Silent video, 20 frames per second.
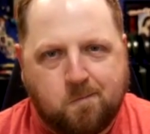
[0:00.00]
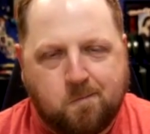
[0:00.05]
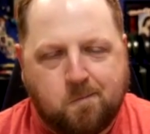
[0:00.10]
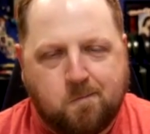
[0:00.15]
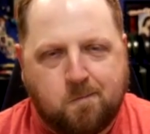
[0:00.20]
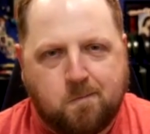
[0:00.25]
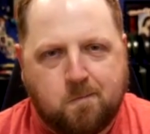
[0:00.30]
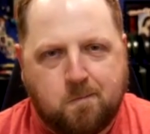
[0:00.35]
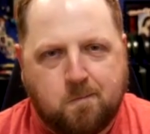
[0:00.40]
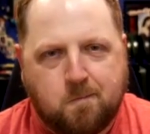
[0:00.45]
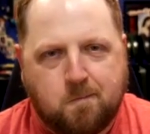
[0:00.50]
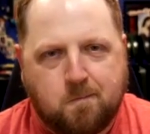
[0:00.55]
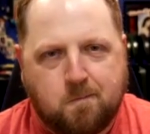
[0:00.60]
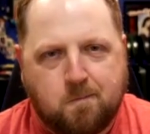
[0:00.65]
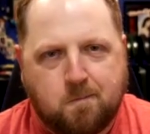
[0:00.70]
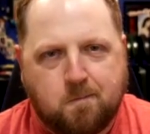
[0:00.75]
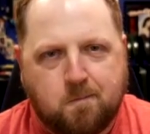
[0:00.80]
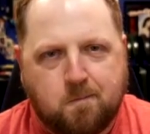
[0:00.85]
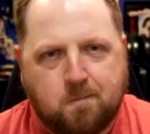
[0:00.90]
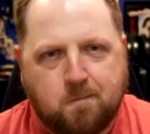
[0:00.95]

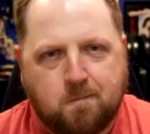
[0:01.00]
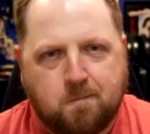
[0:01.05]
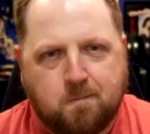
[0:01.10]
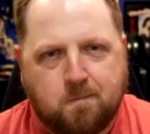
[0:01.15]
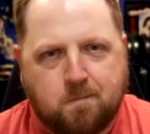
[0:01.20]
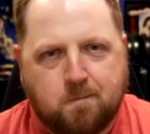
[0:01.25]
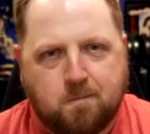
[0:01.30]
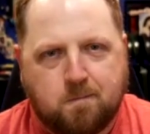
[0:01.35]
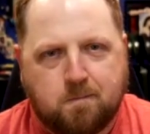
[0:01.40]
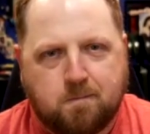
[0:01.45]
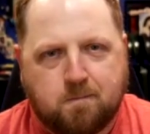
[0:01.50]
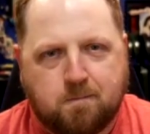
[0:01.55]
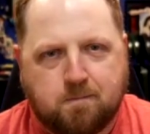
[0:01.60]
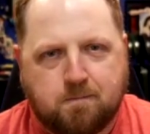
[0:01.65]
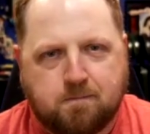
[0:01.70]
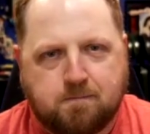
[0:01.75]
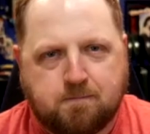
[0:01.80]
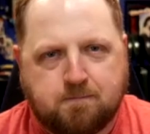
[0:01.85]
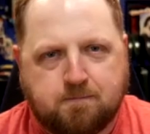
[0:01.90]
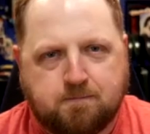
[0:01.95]

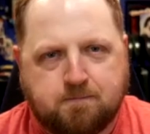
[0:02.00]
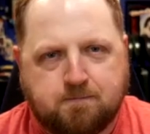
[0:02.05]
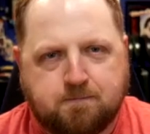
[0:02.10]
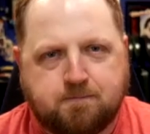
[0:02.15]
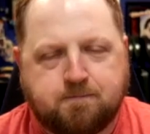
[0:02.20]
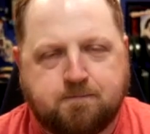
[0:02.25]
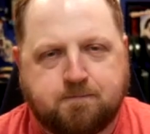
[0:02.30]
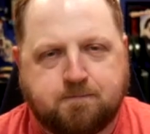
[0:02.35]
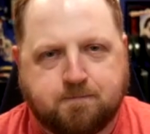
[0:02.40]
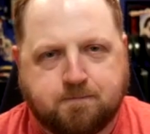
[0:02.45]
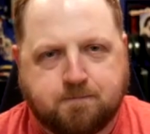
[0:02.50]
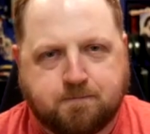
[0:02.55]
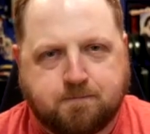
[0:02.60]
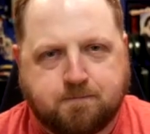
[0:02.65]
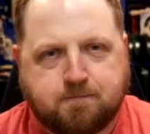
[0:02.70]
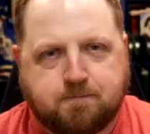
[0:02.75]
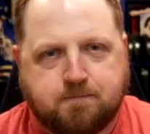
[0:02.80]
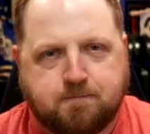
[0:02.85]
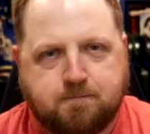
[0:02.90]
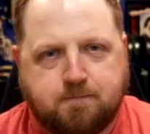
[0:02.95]

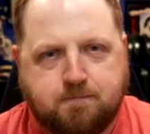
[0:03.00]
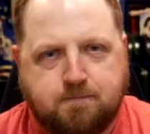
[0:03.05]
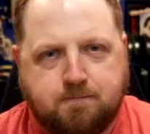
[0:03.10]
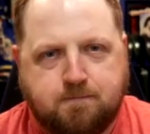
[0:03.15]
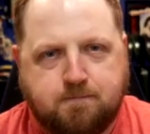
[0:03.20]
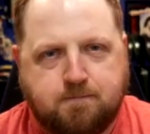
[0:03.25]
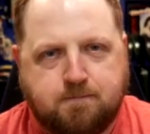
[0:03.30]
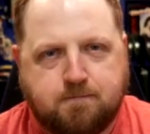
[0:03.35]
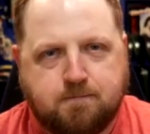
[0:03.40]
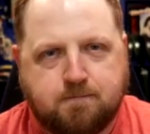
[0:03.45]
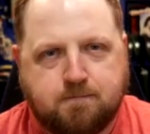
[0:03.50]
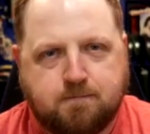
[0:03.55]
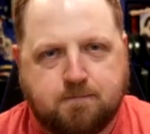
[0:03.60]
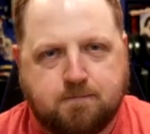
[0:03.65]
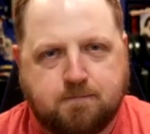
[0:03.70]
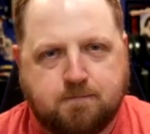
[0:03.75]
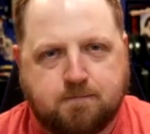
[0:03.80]
(silent)